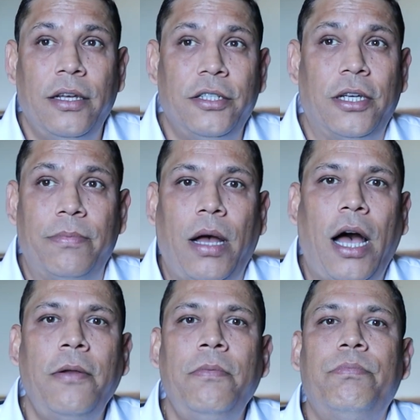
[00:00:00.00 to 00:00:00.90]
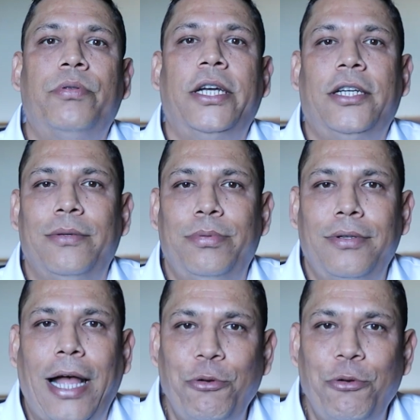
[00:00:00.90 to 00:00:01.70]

some unpredictable